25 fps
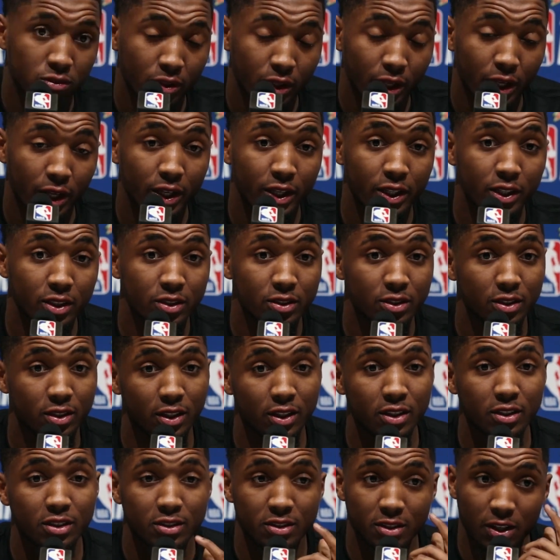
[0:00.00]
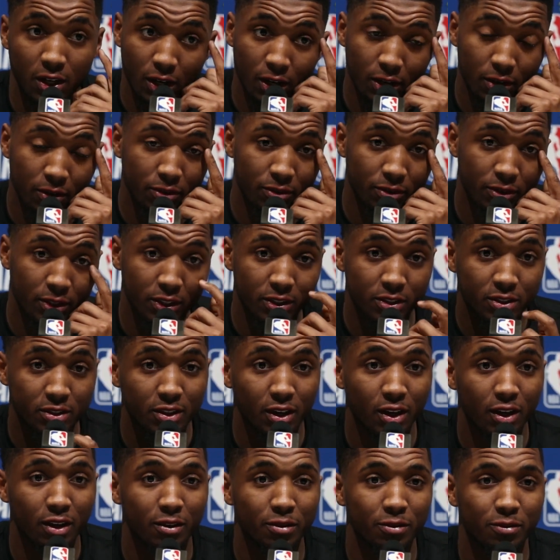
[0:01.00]
Yeah, he's tough. He's
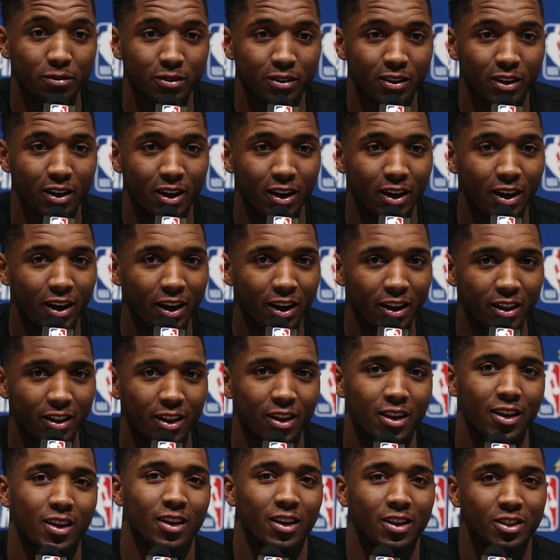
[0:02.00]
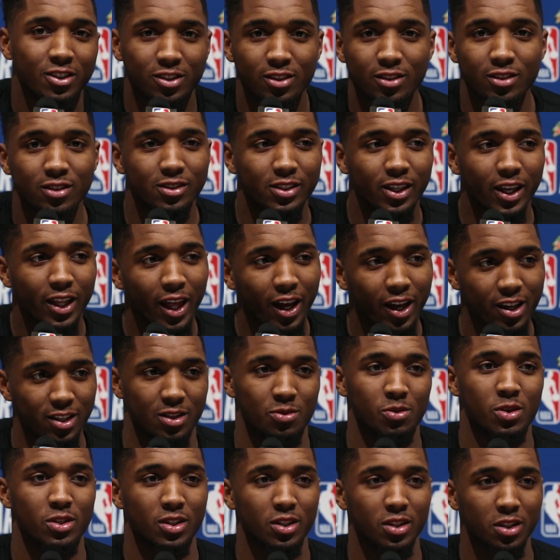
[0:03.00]
tough. Shouldn't say that
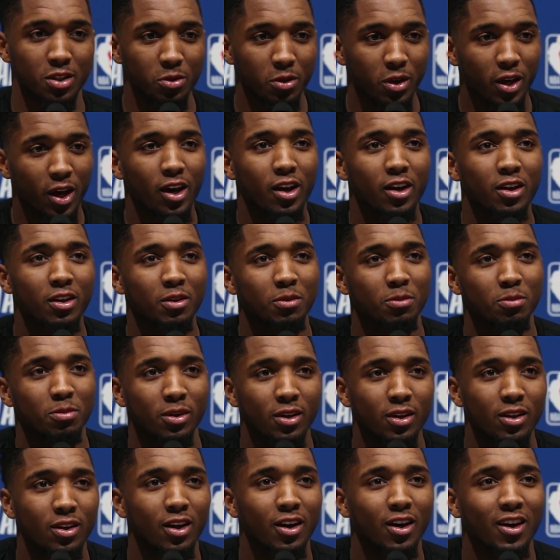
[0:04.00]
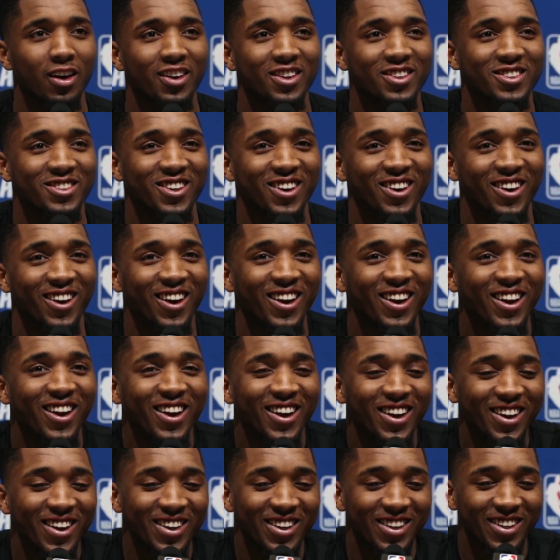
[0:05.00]
because he went to UK. But
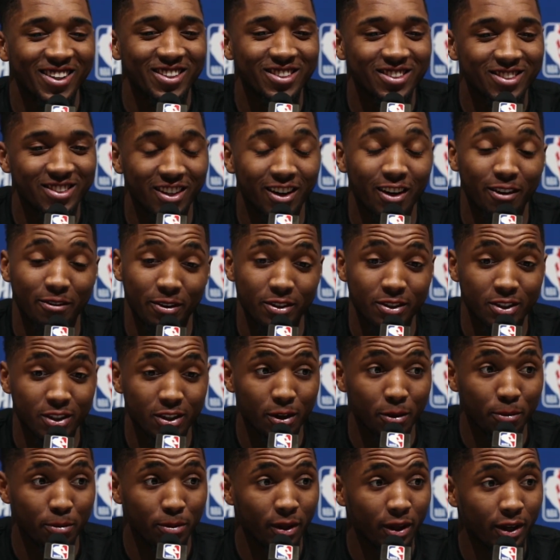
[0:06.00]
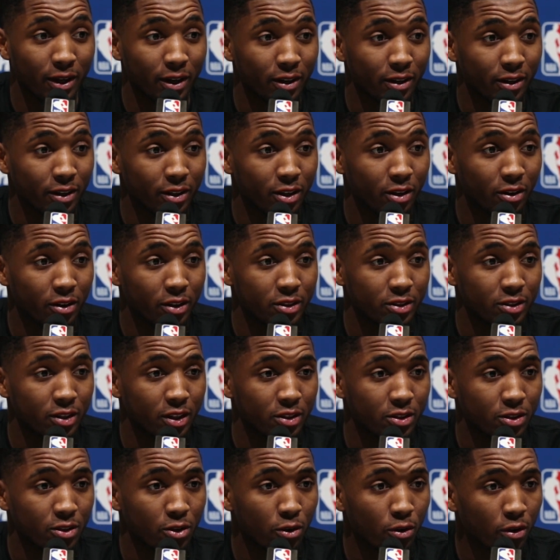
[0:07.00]
he's tough. He's a good player. You know,
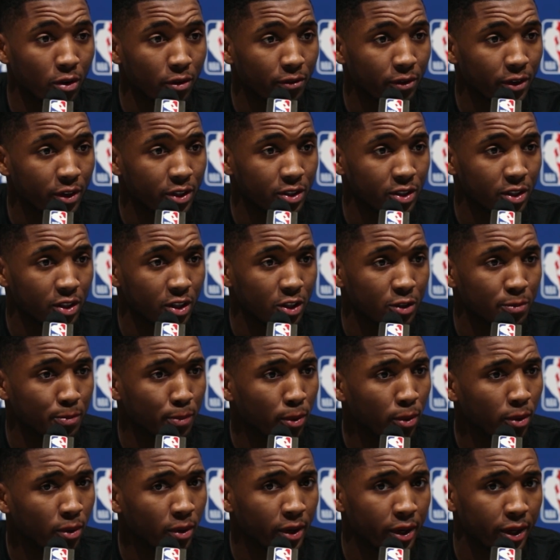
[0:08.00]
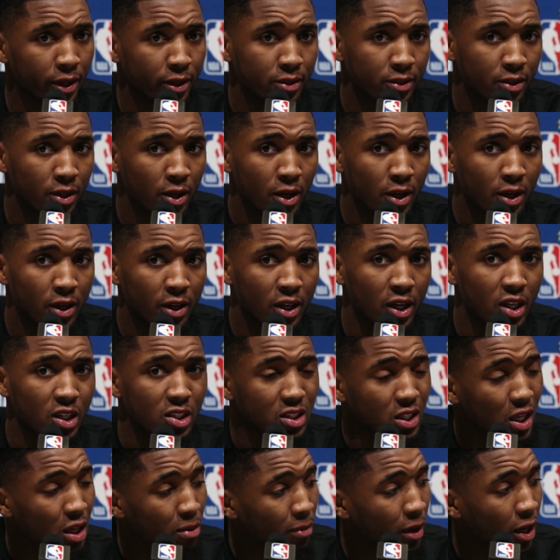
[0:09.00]
his court vision, his poise,
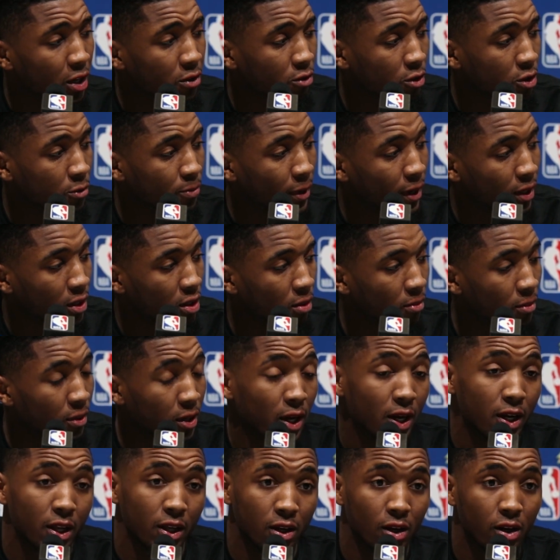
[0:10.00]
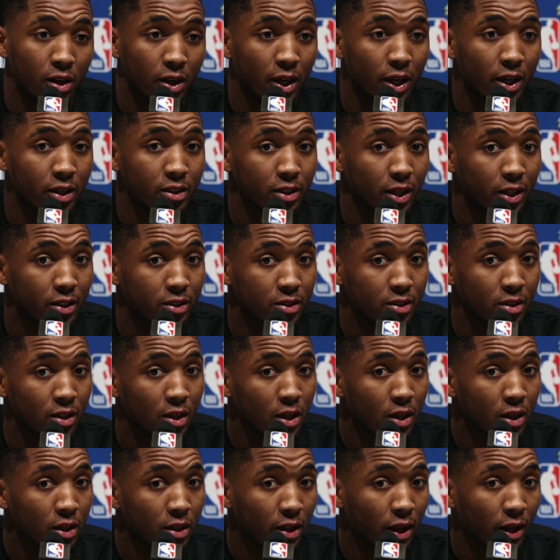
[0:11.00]
his teammates respect him. And at a young age, that's
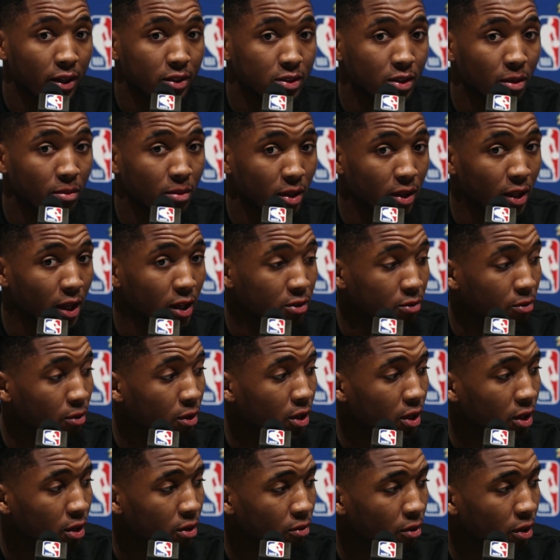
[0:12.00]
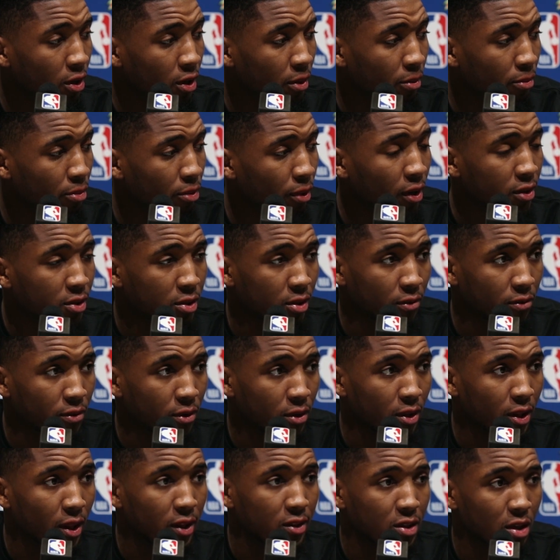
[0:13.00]
something that's really, really impressive.
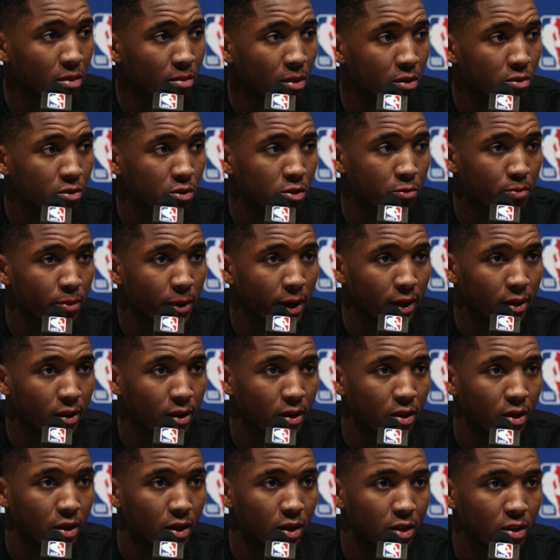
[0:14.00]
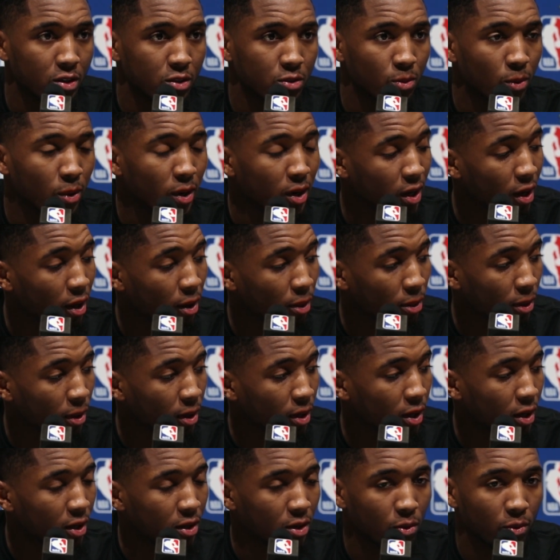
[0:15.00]
You know, that teammates respect and his work
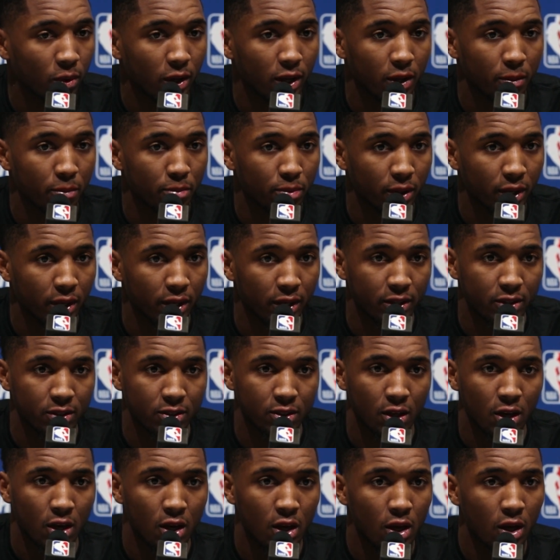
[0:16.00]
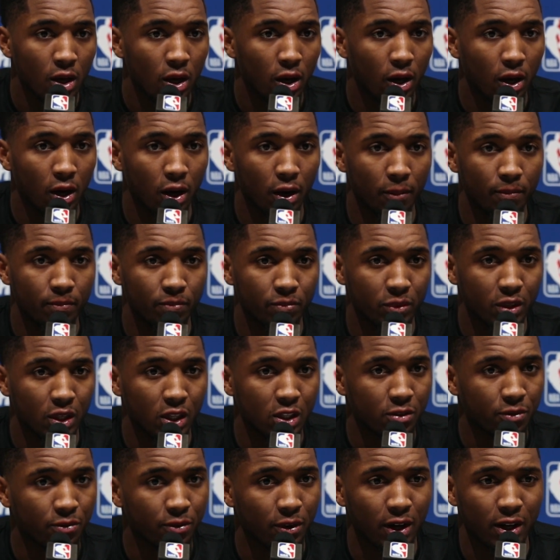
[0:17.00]
ethic and the way he plays.
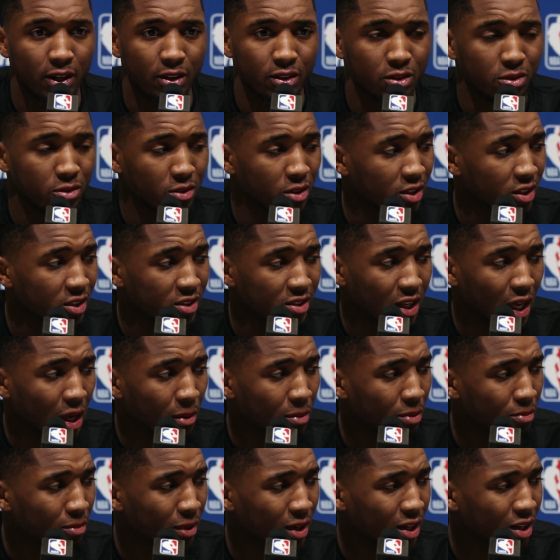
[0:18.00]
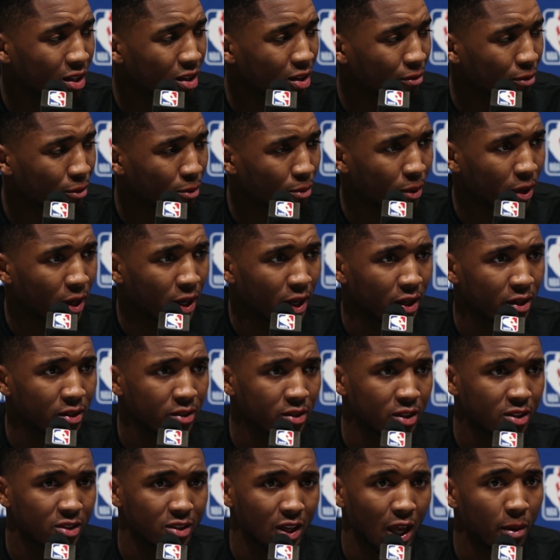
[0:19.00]
He's fine-tuning his game in many different
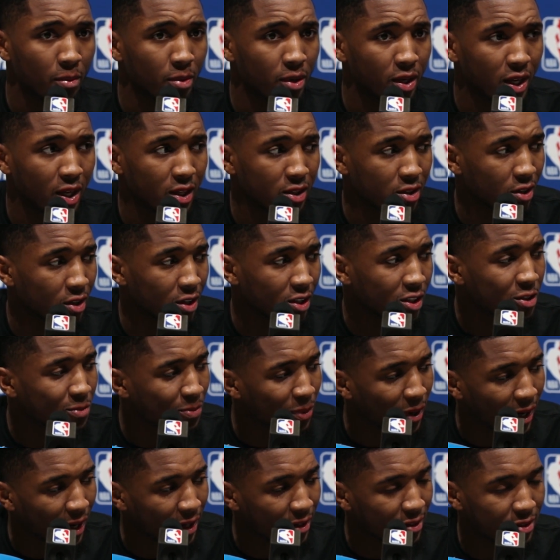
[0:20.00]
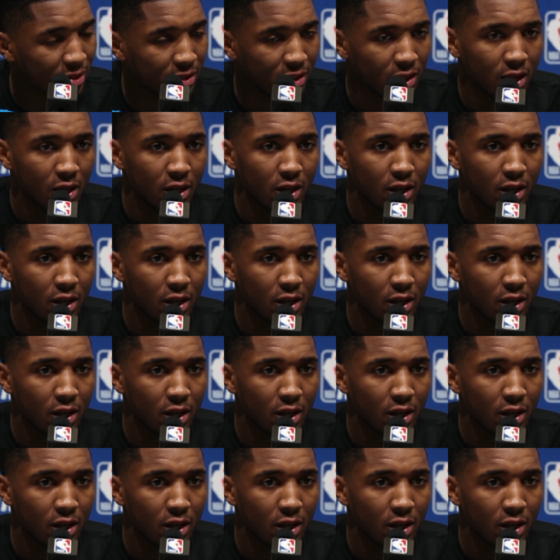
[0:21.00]
ways. He's able to get to his spots.